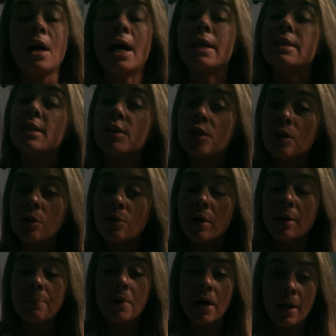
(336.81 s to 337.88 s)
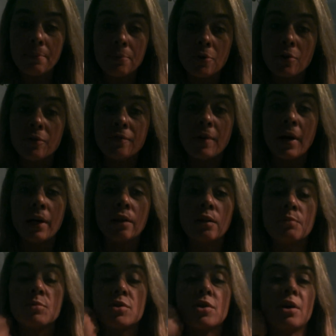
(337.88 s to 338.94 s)
I did go high profile.
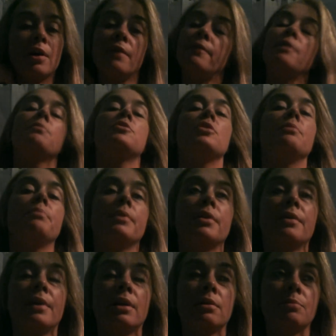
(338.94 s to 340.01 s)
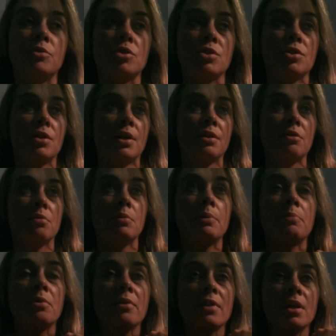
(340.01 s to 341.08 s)
I'm sorry if I'm jumping around. I'm just trying to
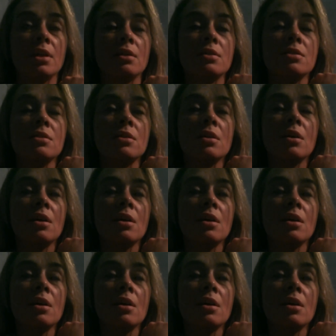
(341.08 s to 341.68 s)
remember things.